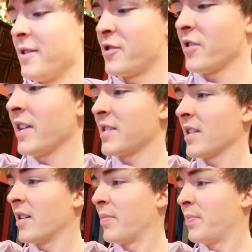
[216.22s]
are you sure that's
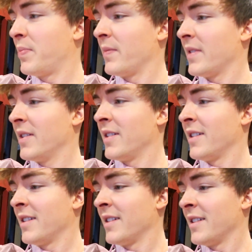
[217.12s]
Lola,
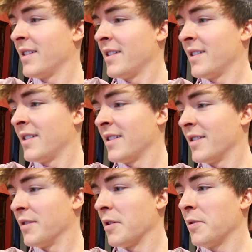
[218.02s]
It's
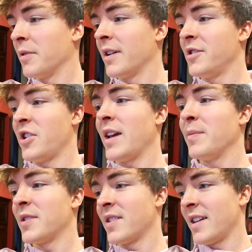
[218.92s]
Lola. So Lola dumb.
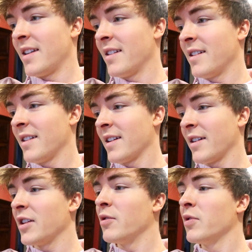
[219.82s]
Jameson.
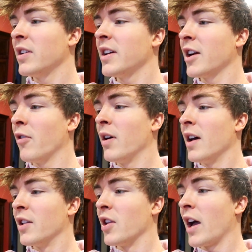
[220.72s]
You literally These
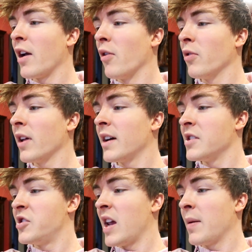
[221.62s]
go Loyola
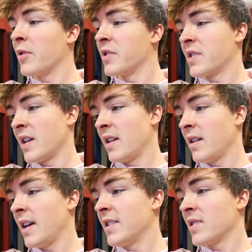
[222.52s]

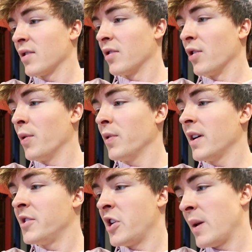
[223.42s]
Jamerson. It's
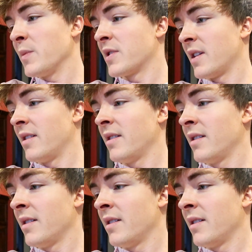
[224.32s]
Lola Jameson.